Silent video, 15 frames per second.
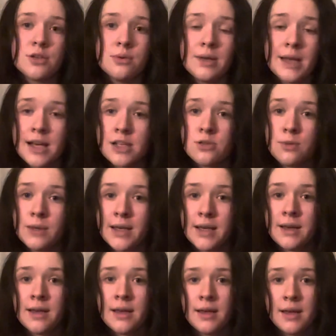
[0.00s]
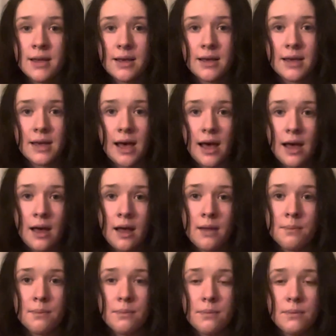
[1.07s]
next week get
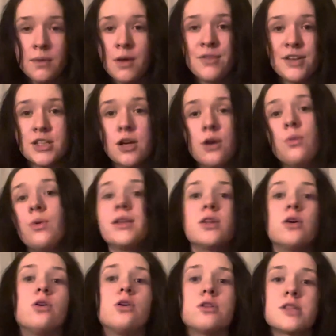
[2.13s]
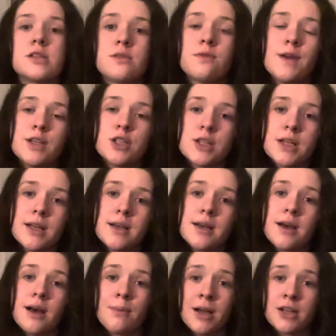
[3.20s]
a video with the horses featured in
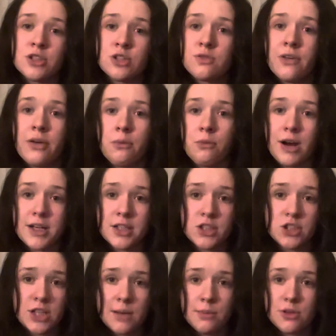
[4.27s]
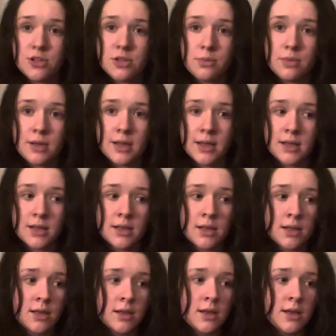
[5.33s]
it. I might just film riding Gem or something.
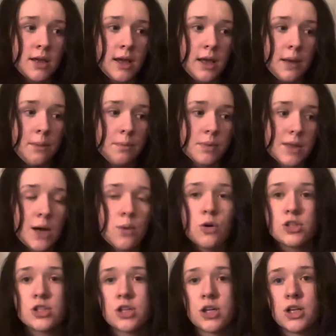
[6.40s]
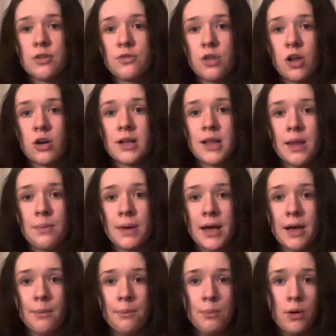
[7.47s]
I was going to vlog
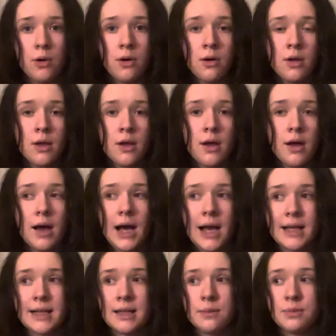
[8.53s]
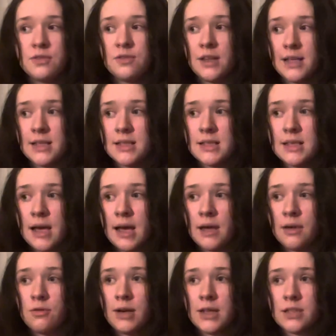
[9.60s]
clipping, but I clipped Philly
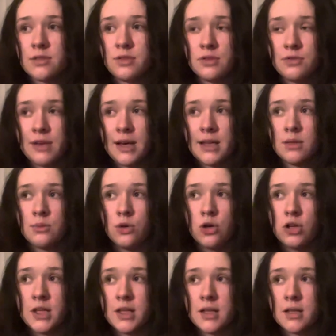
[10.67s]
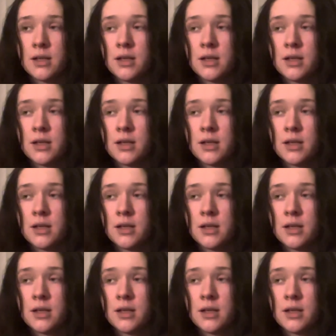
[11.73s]
today, ready for the vet in the morning,